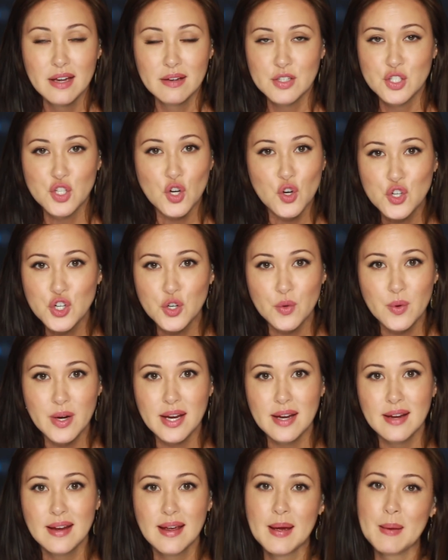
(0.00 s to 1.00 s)

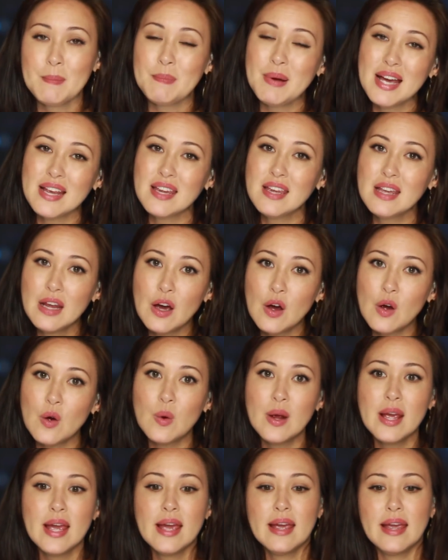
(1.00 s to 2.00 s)
surgery. But, you
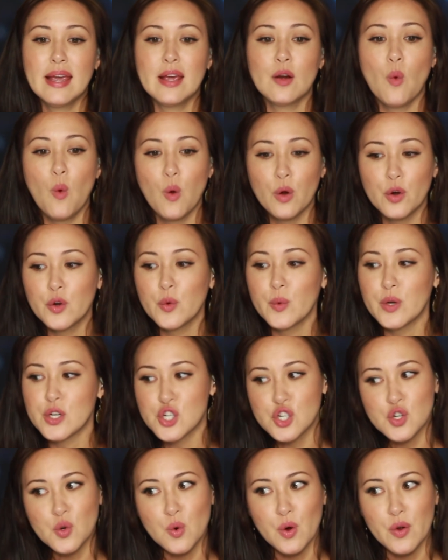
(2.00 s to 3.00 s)
know, in order to
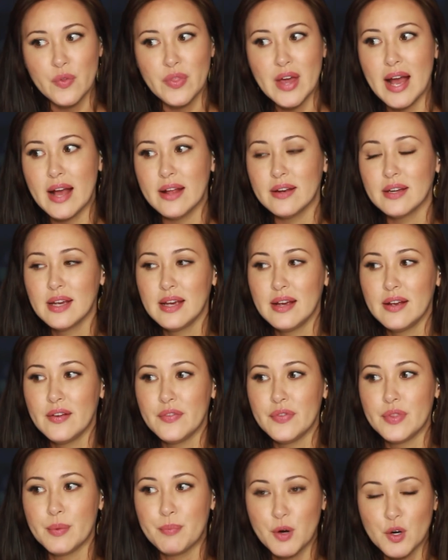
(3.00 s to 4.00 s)
ensure that
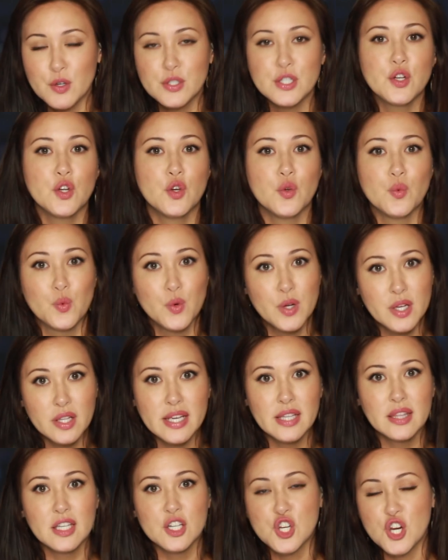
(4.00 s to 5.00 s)
the person who
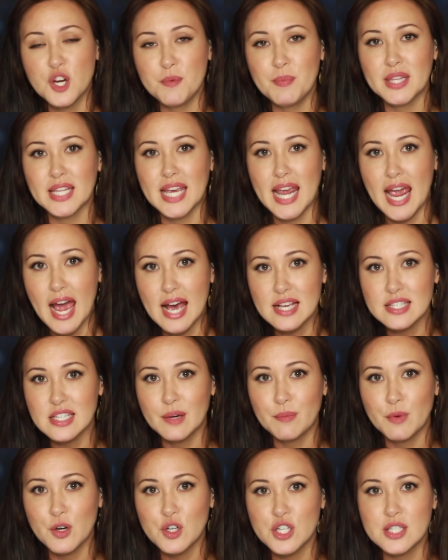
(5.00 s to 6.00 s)
really legitimately has
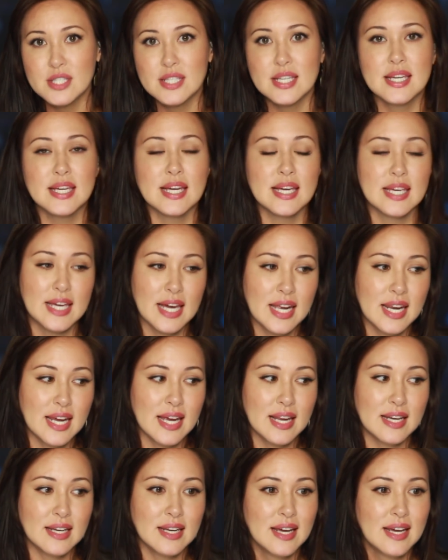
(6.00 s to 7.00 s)
an emergency can get
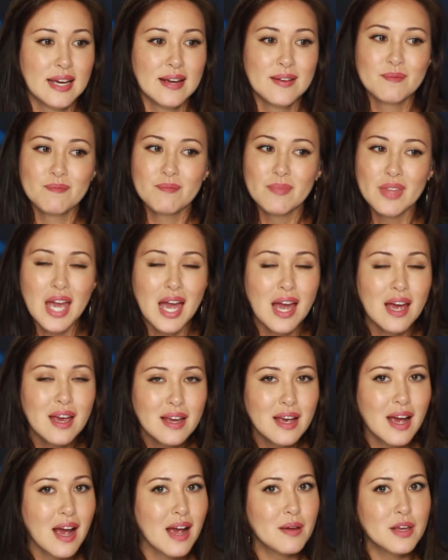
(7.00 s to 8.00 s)
in,
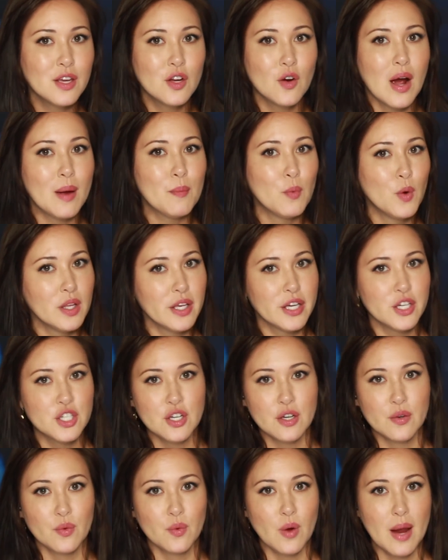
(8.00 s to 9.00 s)
I'm willing
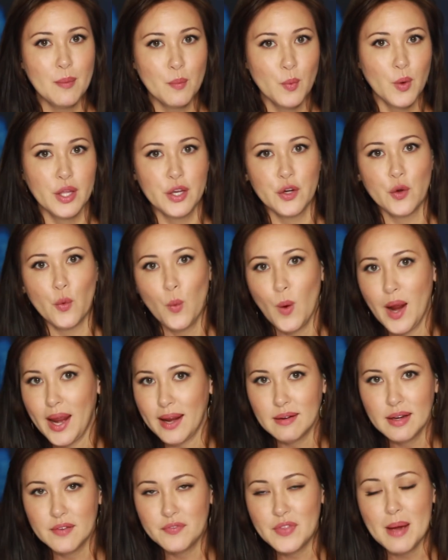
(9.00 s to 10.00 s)
to
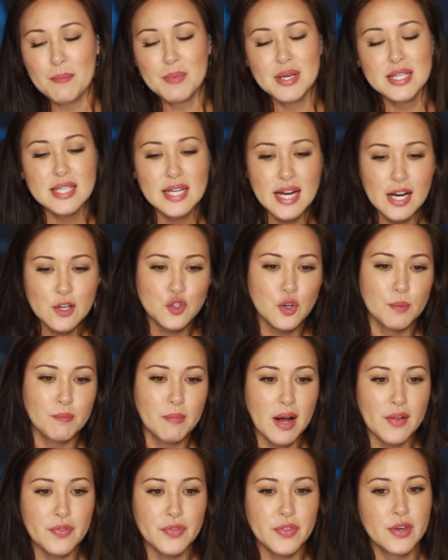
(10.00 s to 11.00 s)
wait. If that means an extra
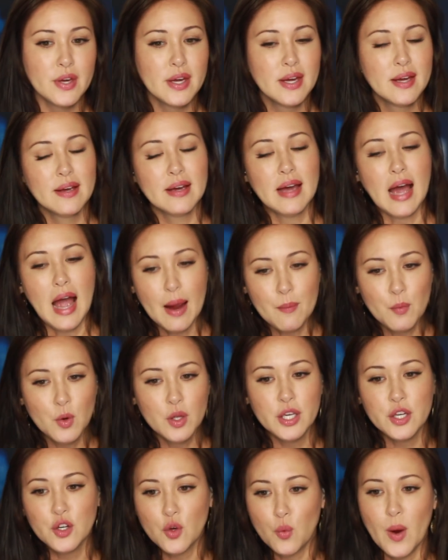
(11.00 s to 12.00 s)
month, I'm
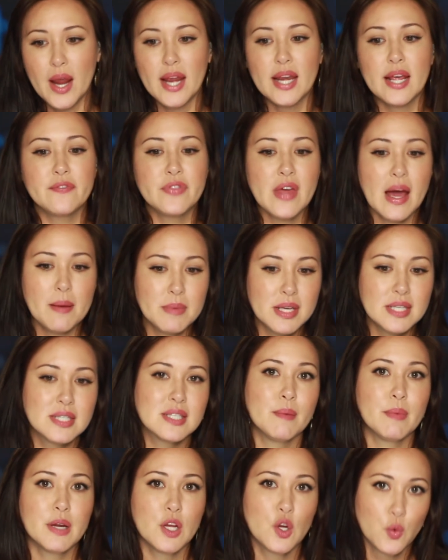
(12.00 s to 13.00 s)
willing to wait. If that means
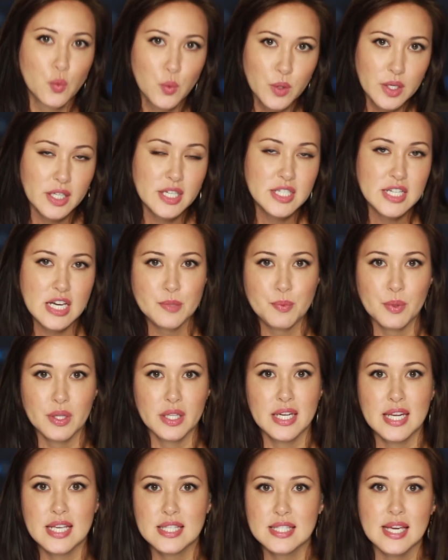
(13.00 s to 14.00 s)
somebody who really
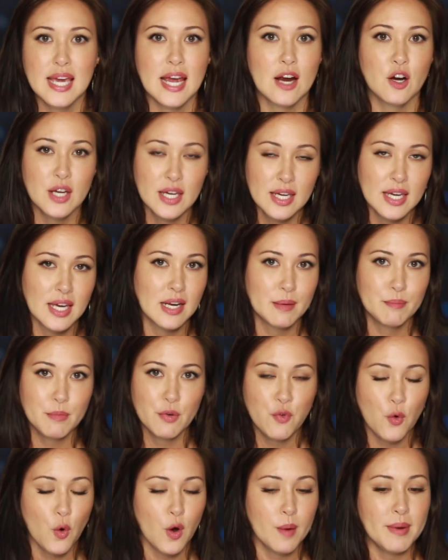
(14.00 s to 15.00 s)
desperately needs the care can get in
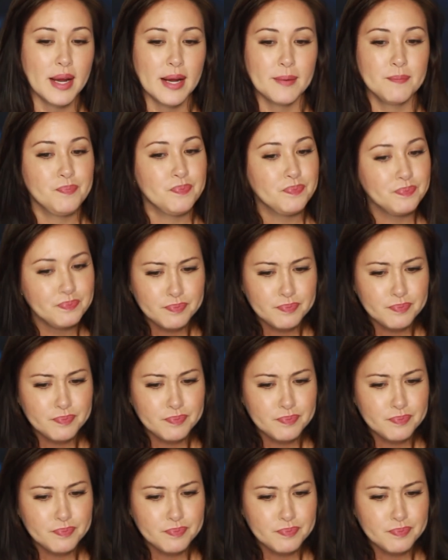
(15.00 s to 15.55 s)
before me,